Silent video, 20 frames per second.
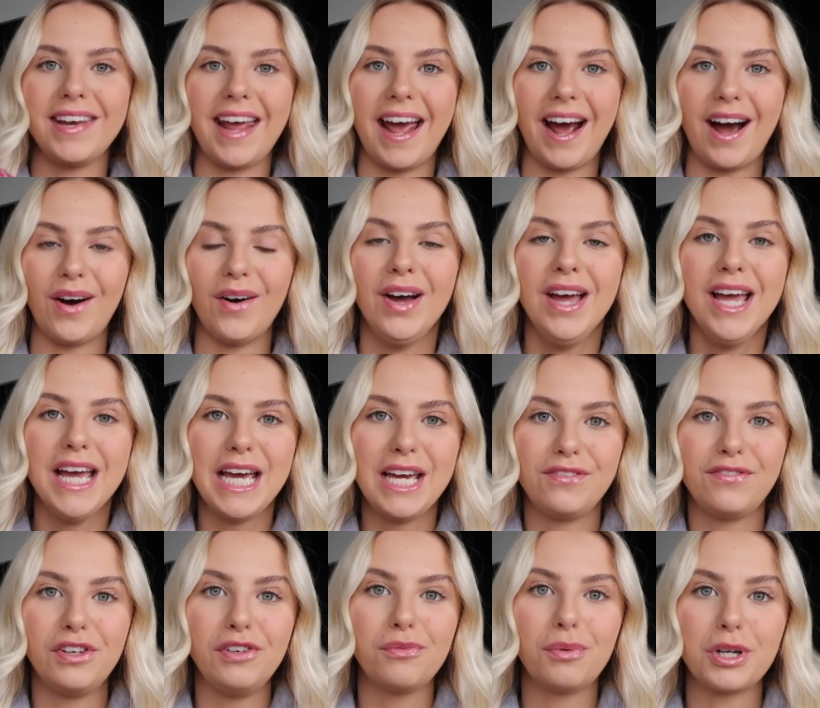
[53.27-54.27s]
Now,
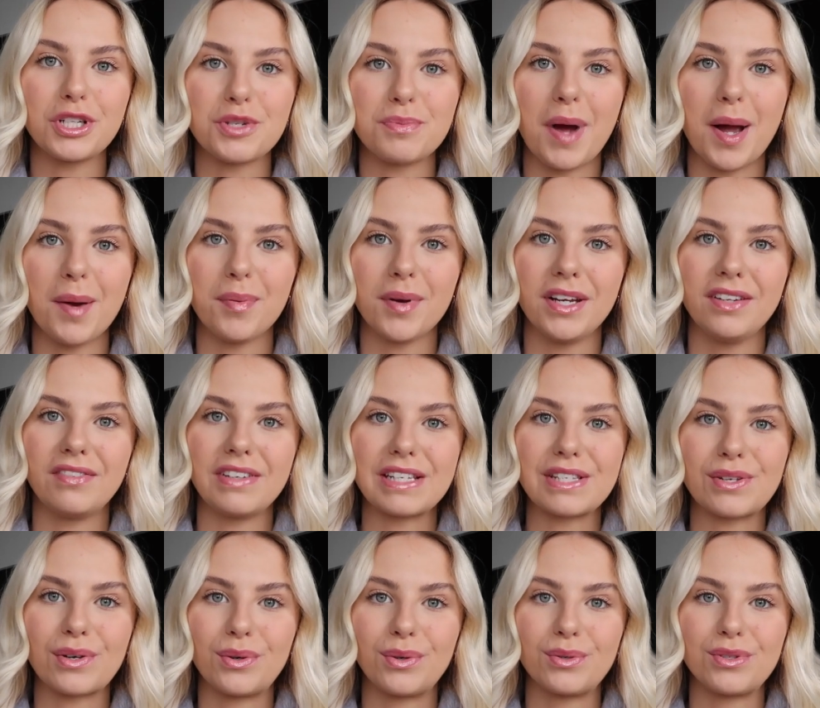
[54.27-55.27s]
if you've watched my
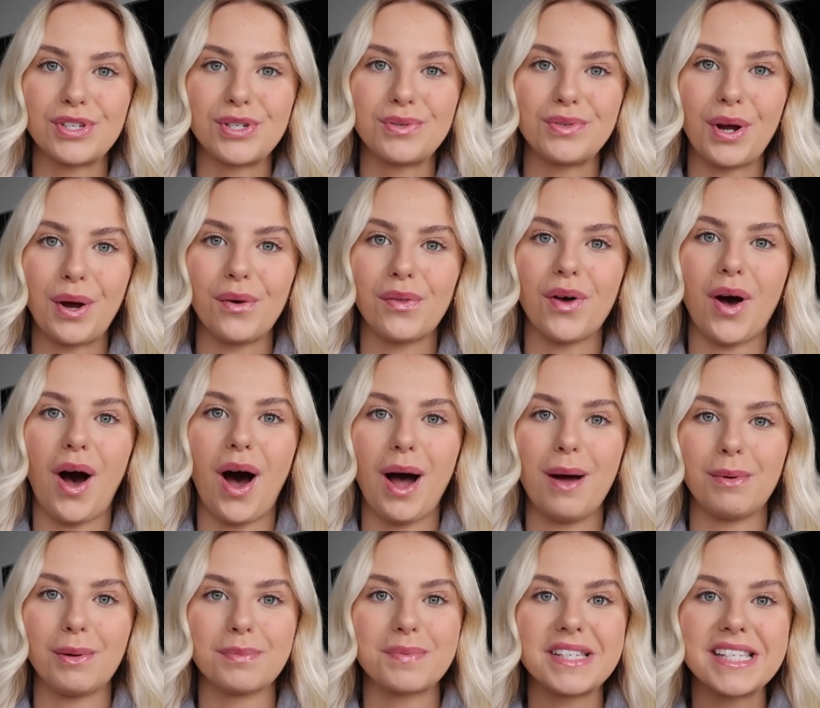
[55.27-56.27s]
previous hauls, you'll know that
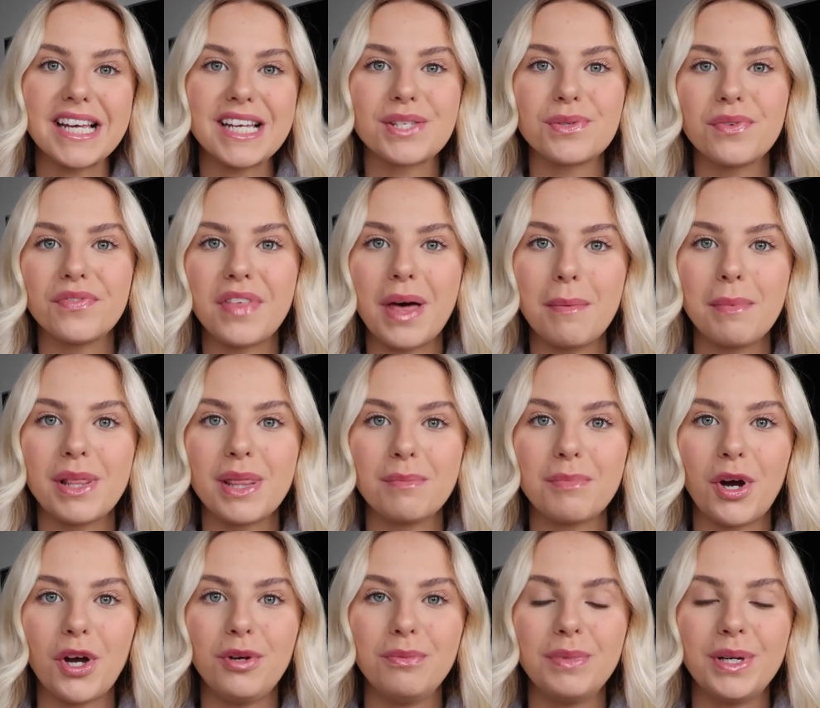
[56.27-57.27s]
I'm obsessed with them at the
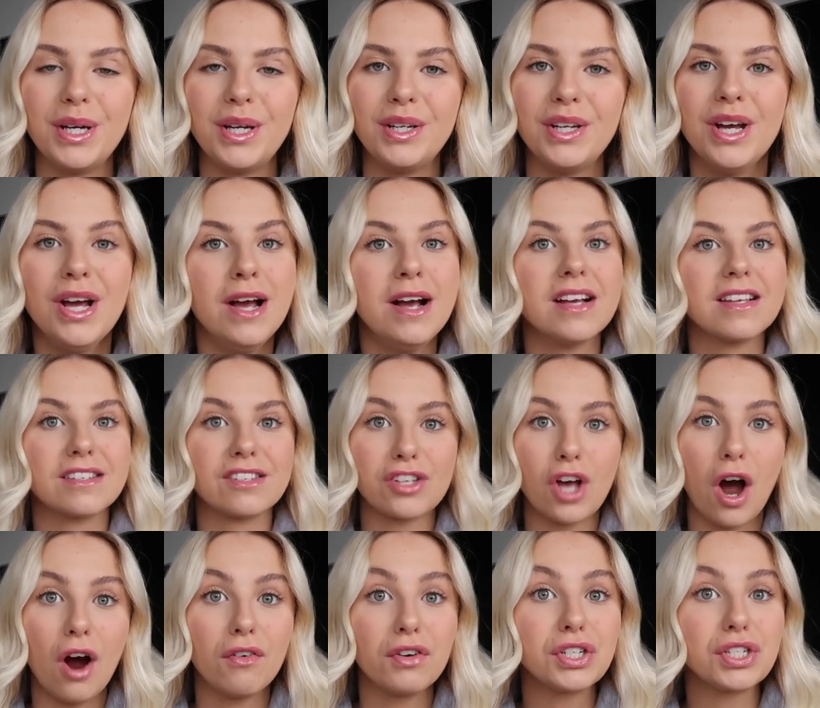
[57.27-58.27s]
moment.
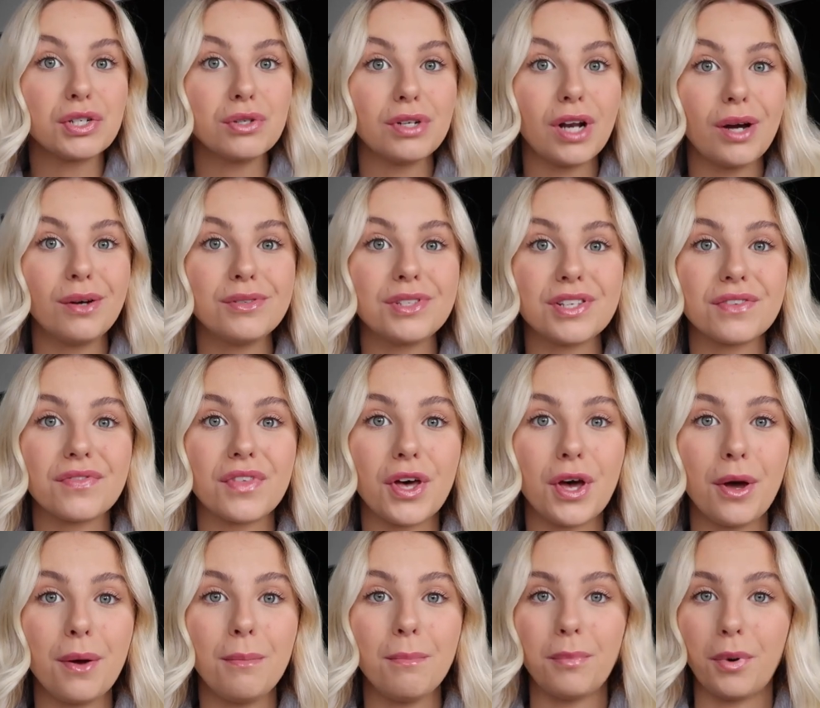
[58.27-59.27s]
Zara do loads of
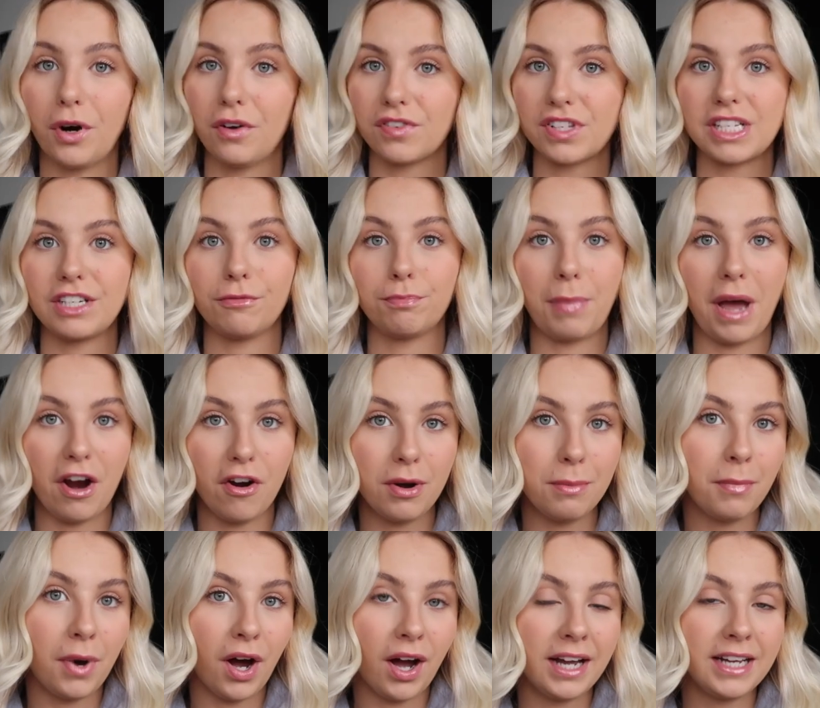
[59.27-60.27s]
them, but obviously bear
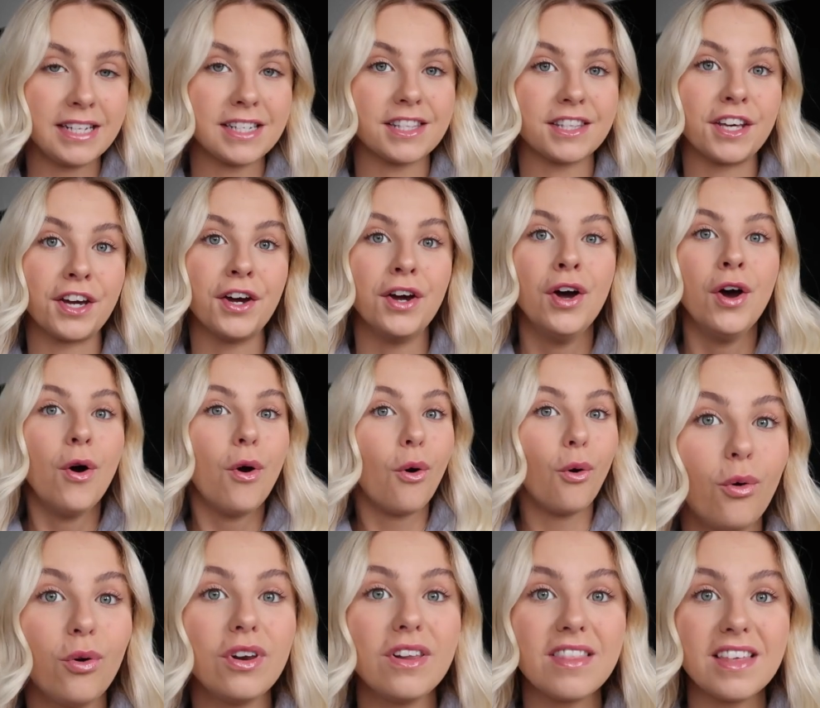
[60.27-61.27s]
in mind that
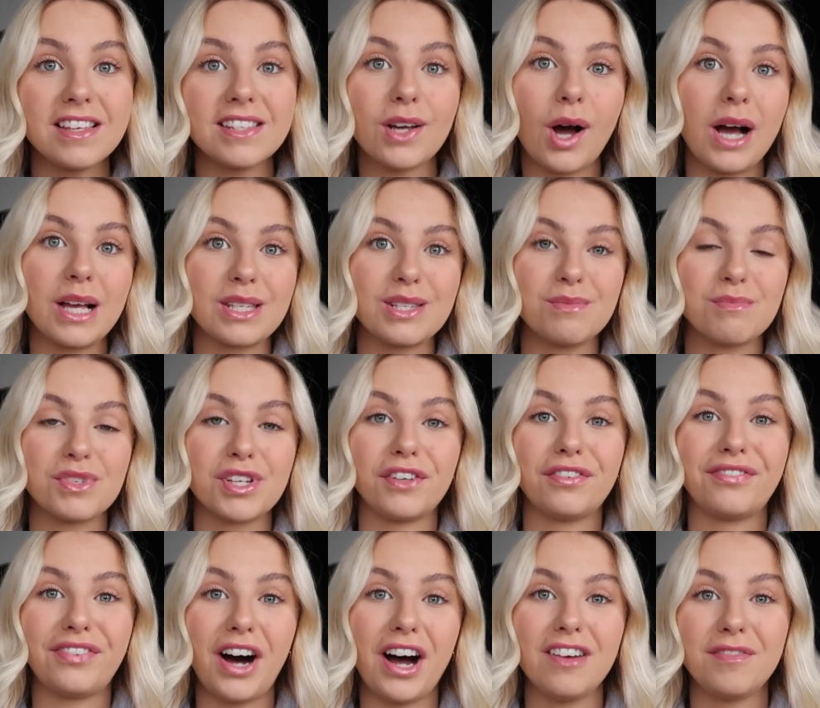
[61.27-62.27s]
all of these items are
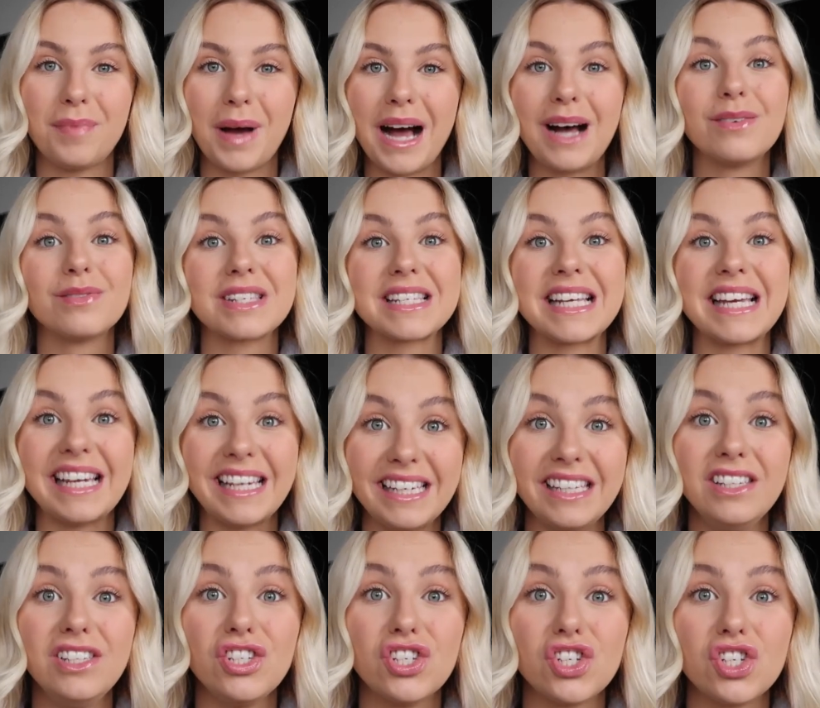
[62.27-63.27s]
£5
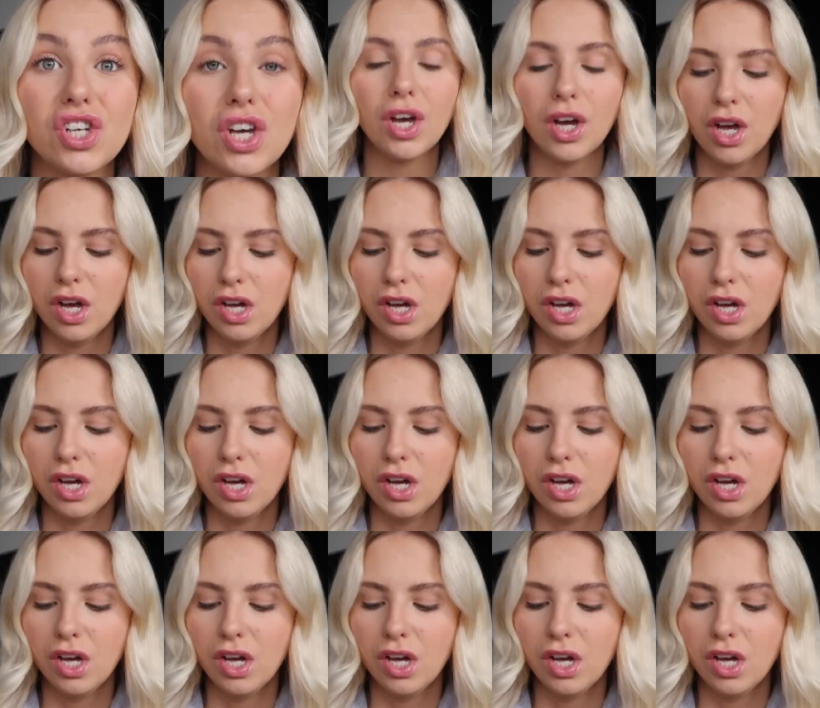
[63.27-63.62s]
each.